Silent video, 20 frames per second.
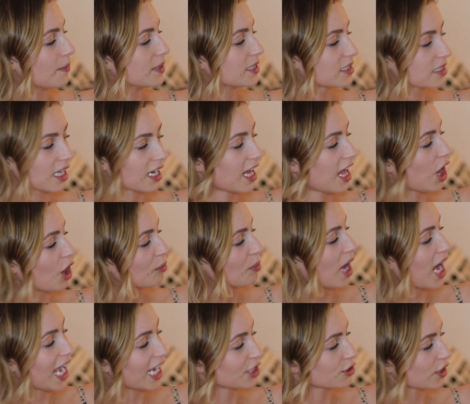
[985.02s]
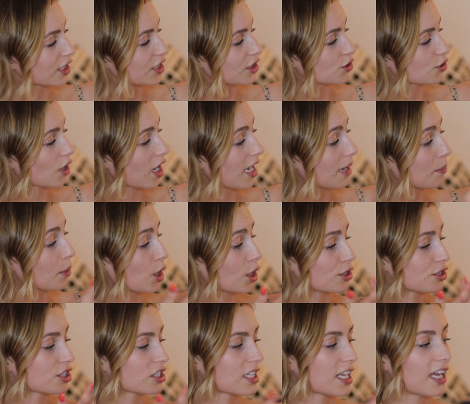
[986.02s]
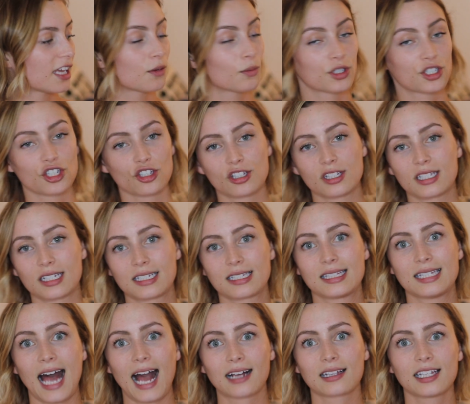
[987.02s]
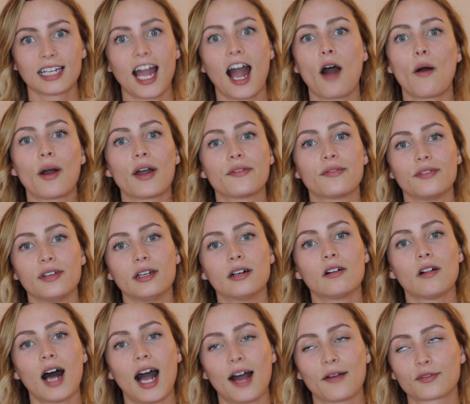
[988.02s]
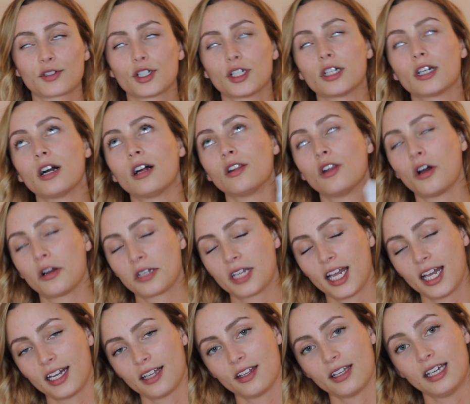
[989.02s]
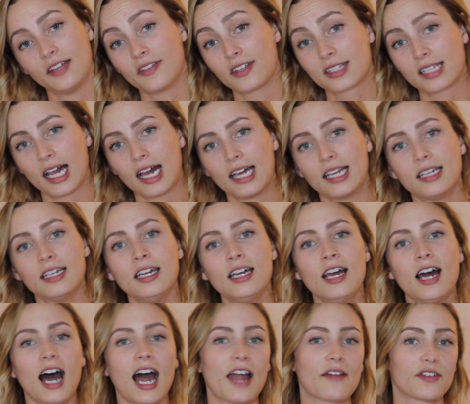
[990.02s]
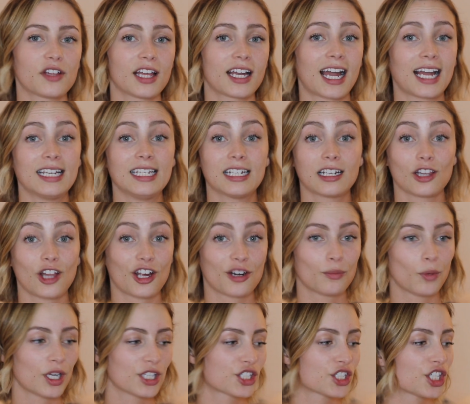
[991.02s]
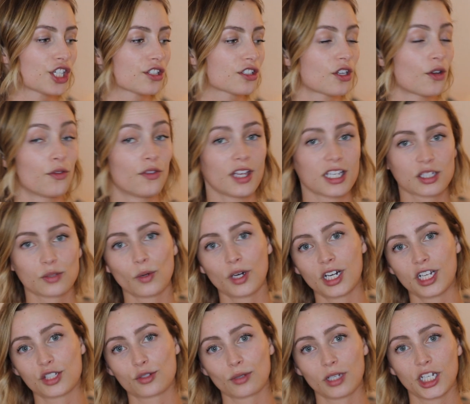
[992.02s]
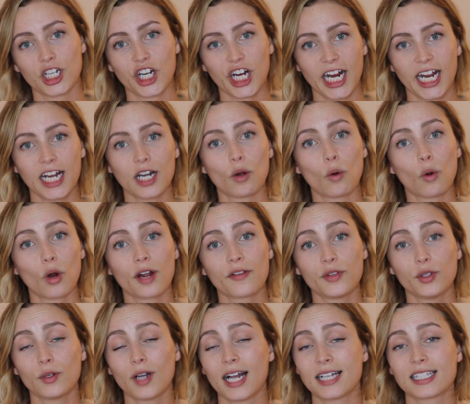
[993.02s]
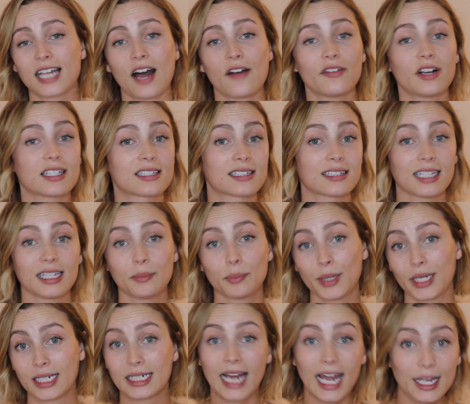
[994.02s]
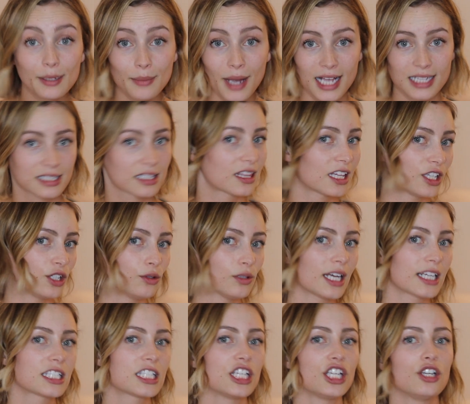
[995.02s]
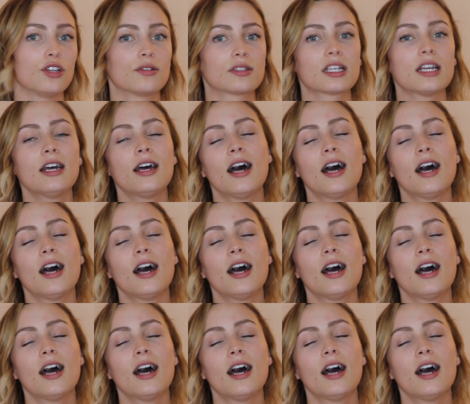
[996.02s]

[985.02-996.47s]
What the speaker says: It's gonna help hydrate dry, parched skin, which is exactly how I feel after a long day in the sun. I feel like I need a lot of moisture, so this one is really great. Or if you guys have a sleeping night mask that you like to use,